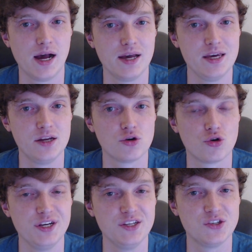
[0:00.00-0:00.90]

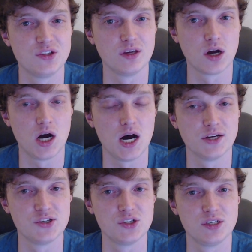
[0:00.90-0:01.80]
increase the
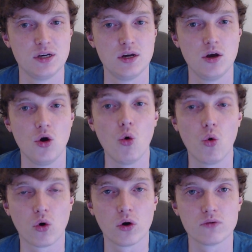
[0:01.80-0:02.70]
cost
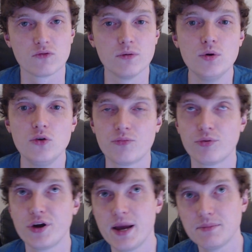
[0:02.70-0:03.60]
or remove
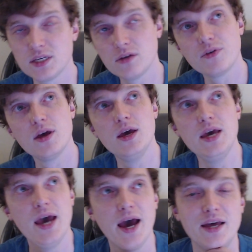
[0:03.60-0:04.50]
preemptive,
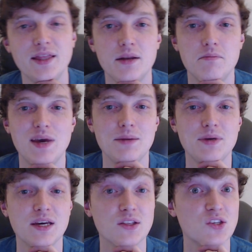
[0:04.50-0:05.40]
and then
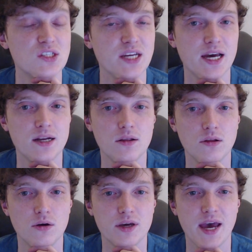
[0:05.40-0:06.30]
maybe instead
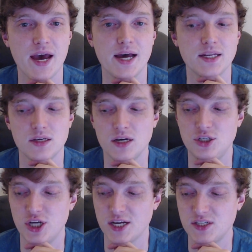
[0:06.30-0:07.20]
look at
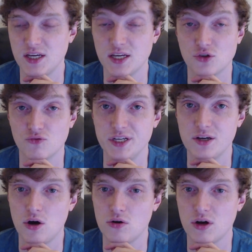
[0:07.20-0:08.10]
adjusting its
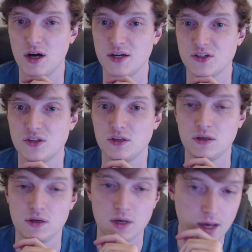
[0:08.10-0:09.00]
recall cost.
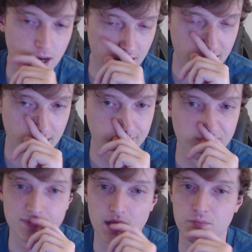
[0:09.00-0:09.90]

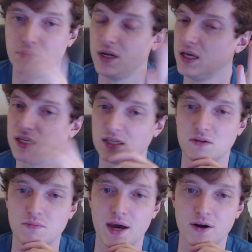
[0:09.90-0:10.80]
But it
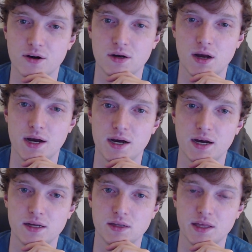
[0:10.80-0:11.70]
doesn't matter.
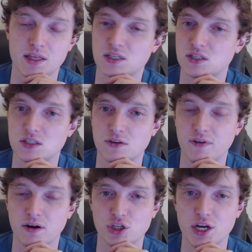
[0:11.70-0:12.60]
I think this is a
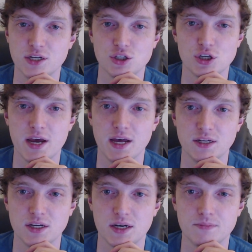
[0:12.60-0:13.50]
fair change,
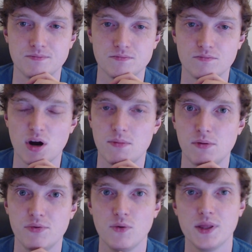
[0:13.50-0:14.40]
and
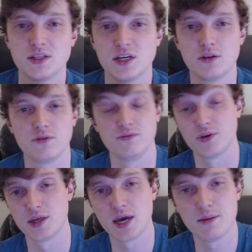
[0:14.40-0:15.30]
probably one that's healthy for
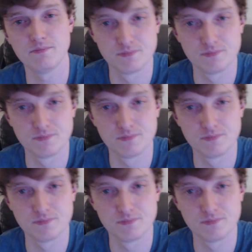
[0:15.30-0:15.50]
the game.